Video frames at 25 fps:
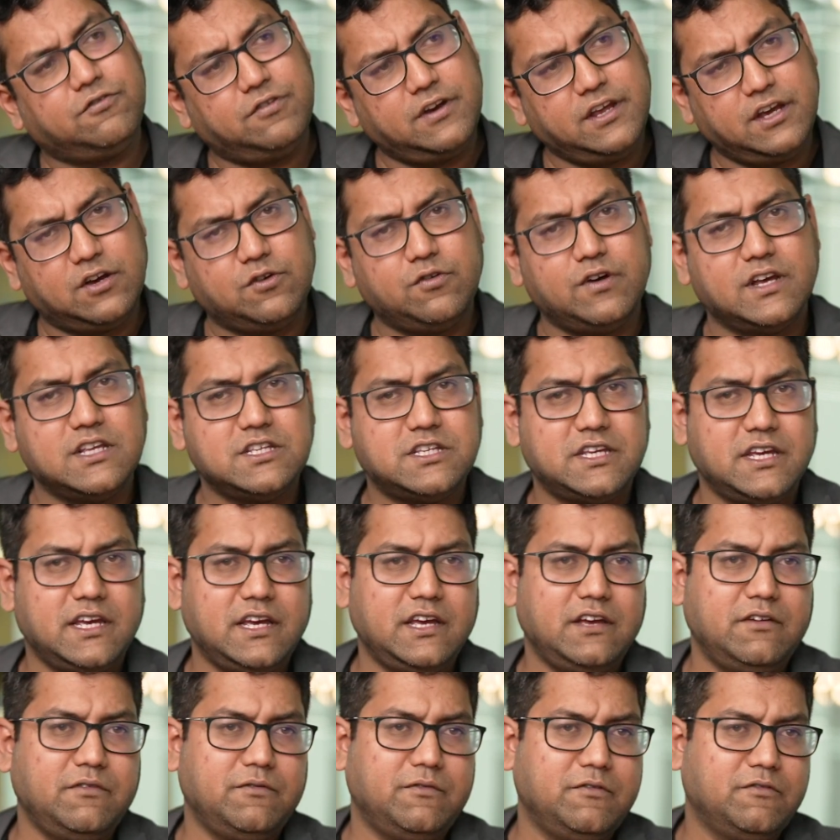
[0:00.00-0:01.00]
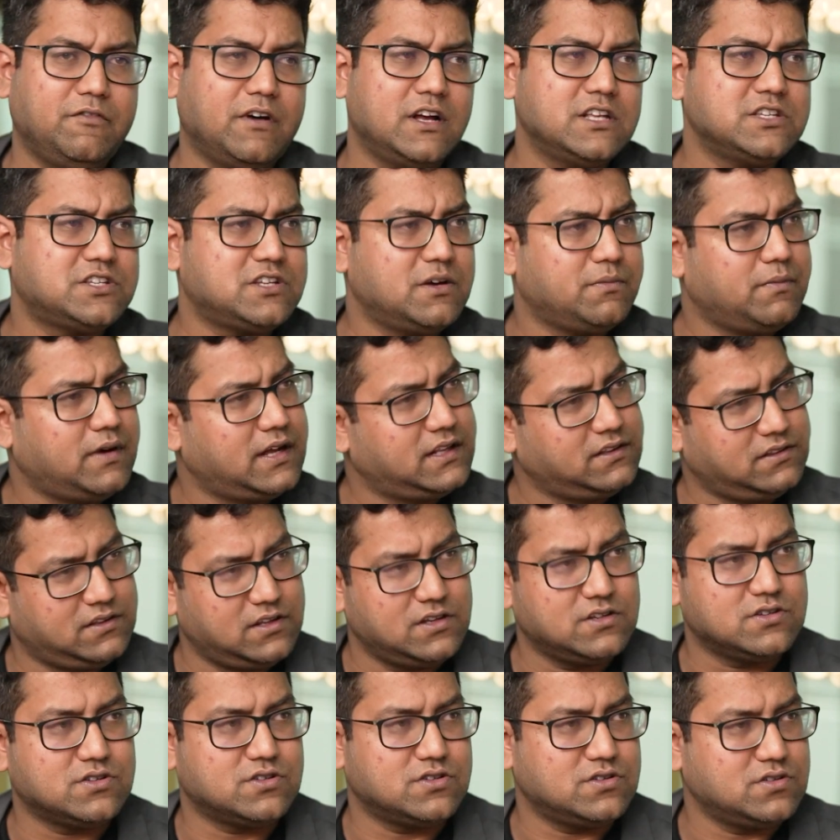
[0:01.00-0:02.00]
Frequency once a month
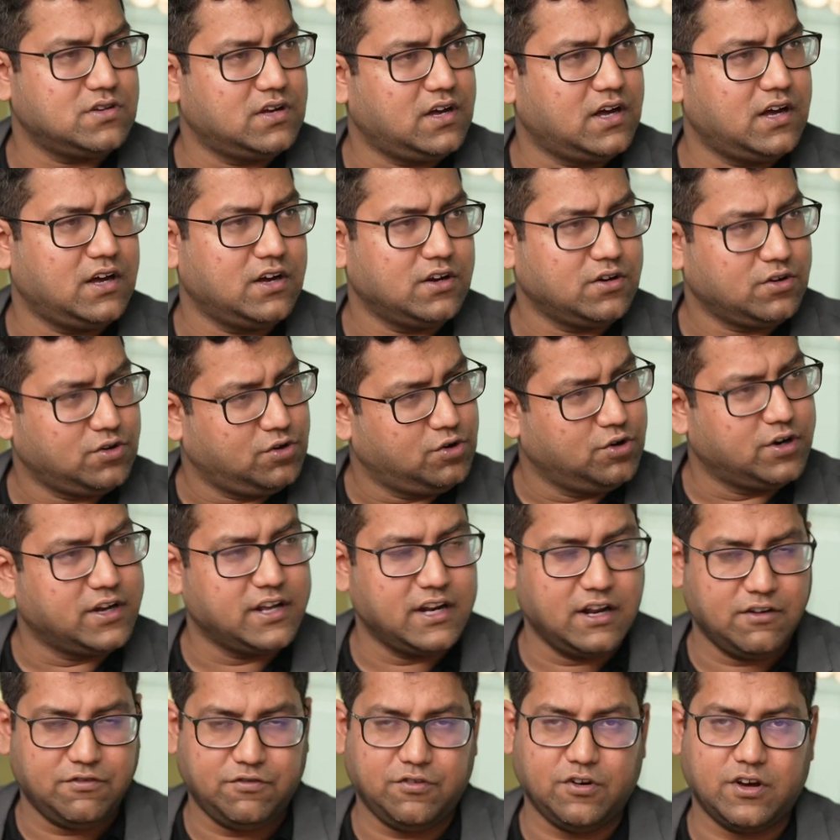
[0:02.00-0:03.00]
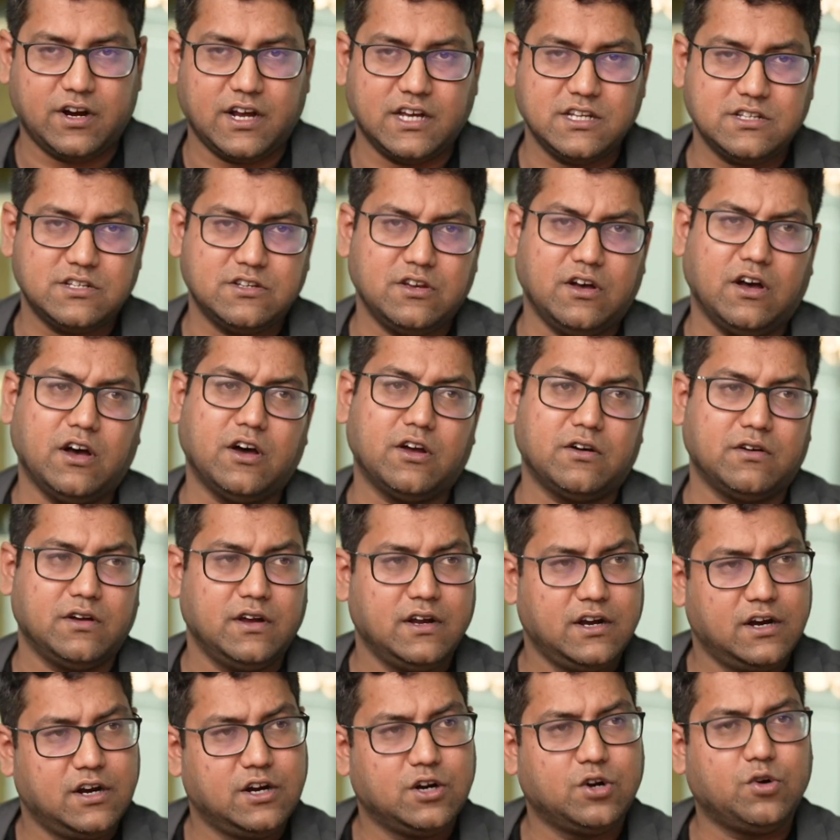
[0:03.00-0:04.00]
is good enough for us.
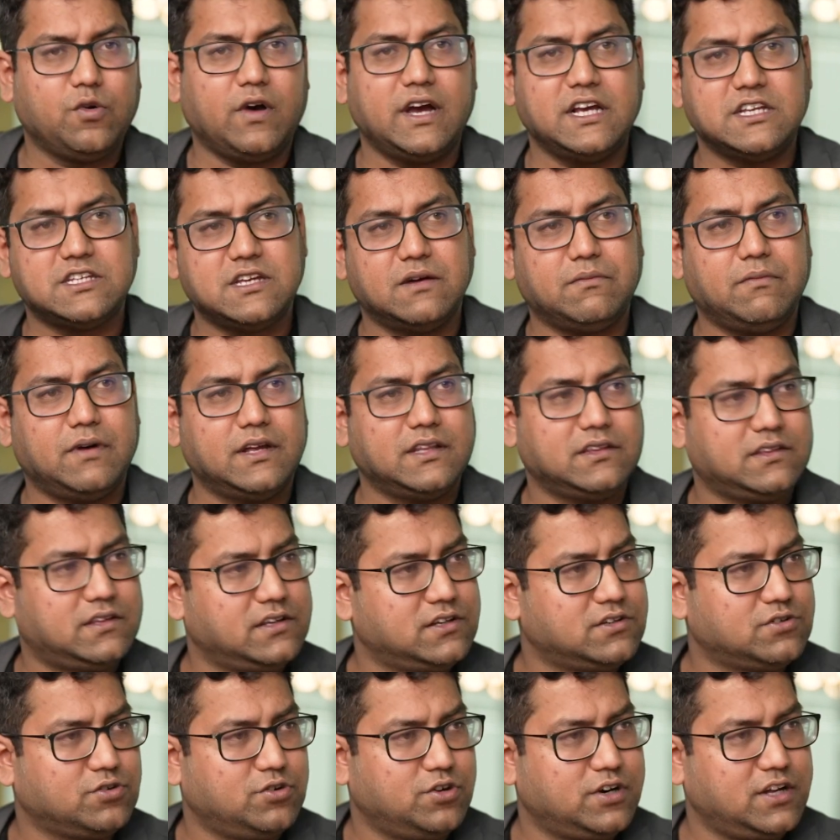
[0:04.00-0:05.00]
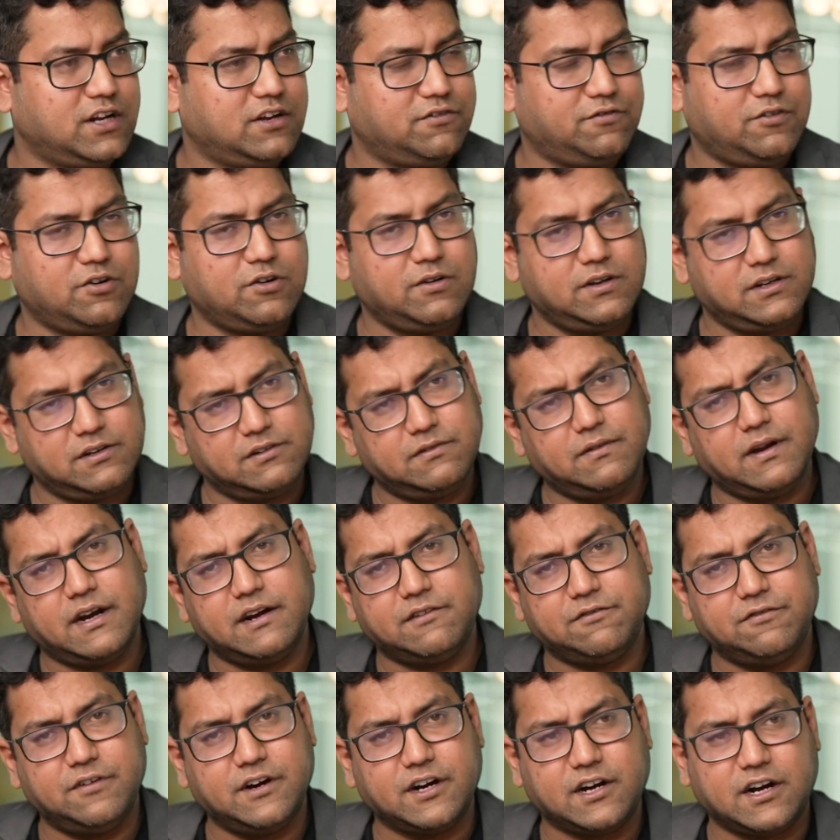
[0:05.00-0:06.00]
Twice a month is good enough for us.
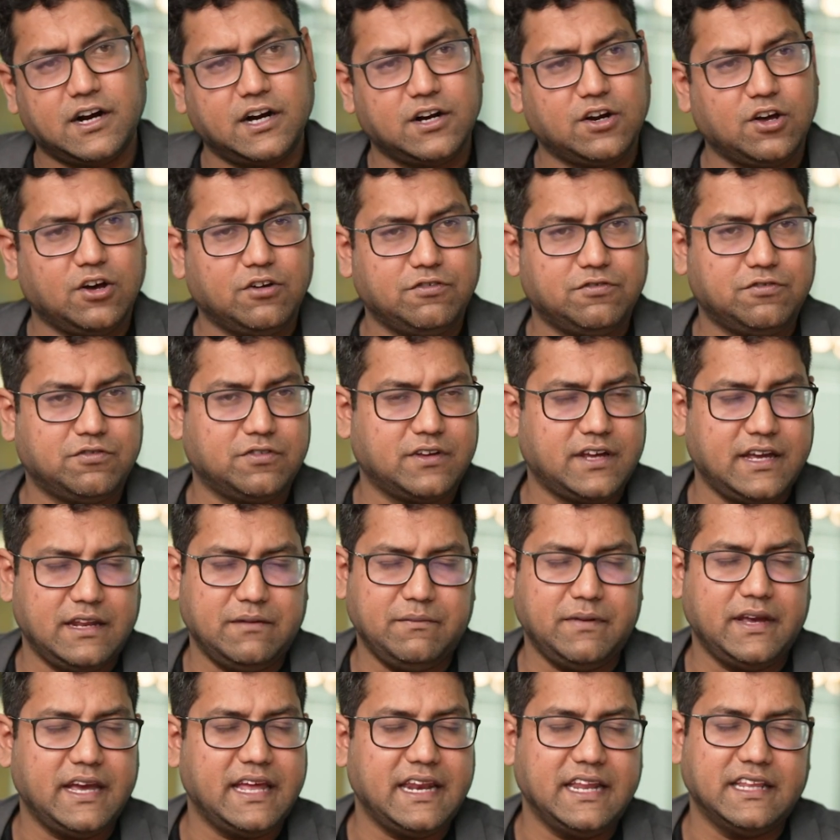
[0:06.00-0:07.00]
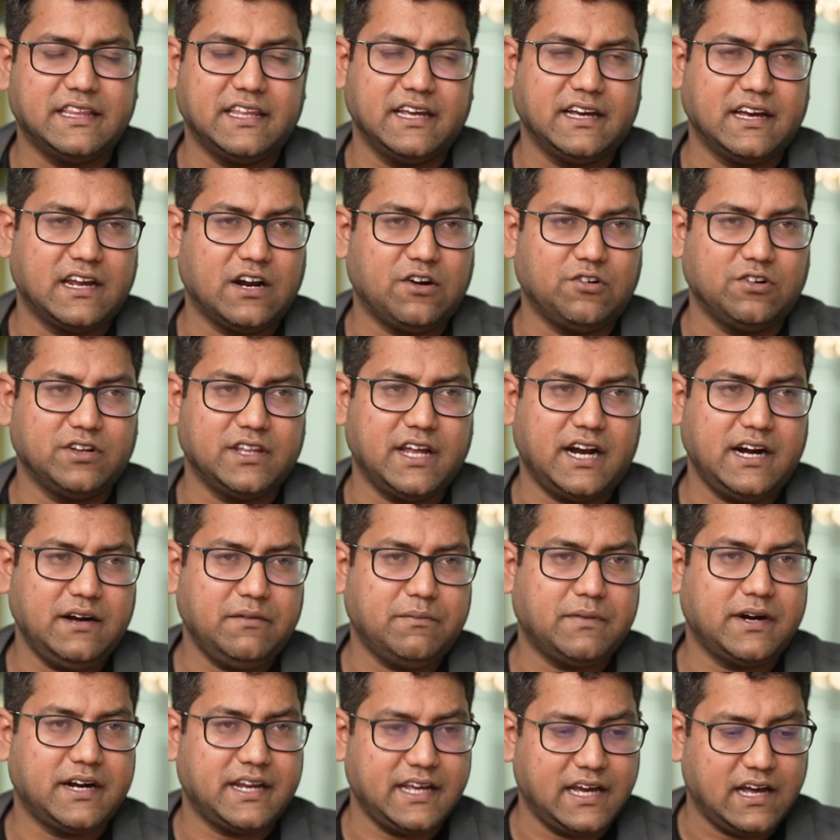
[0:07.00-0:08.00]
But fit cutoff can be anything around that.
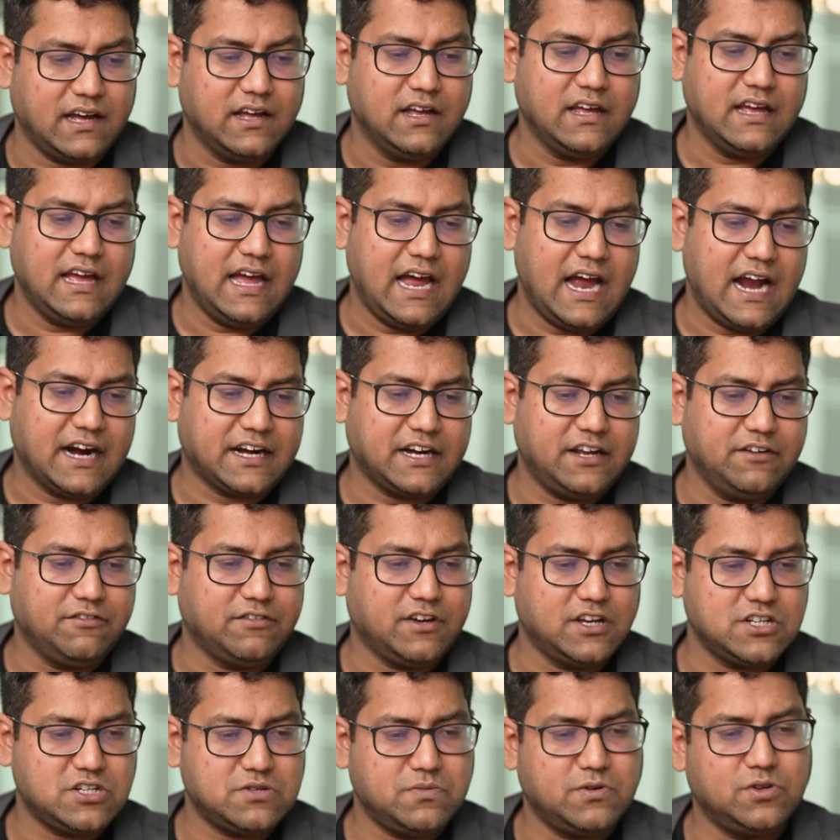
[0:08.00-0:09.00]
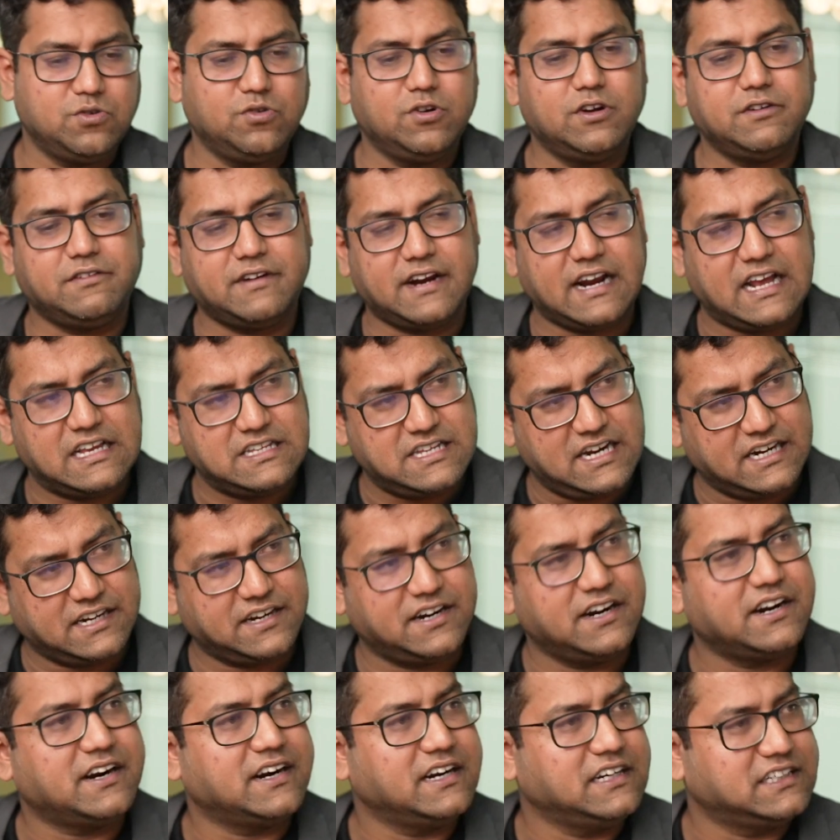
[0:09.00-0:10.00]
But yeah, active customers were
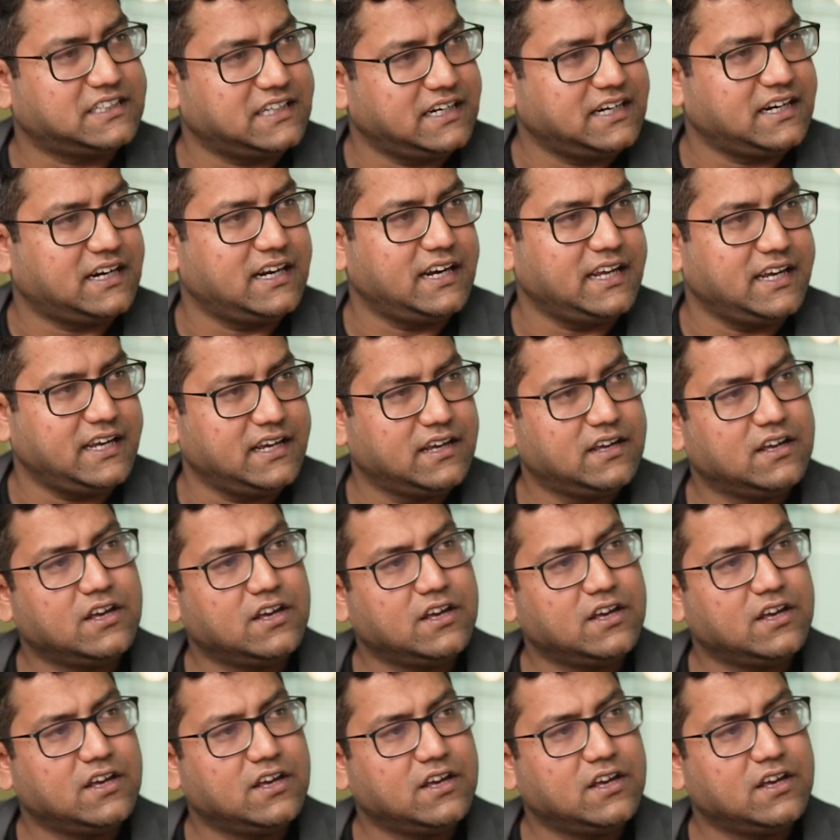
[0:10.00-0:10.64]
transacted recently.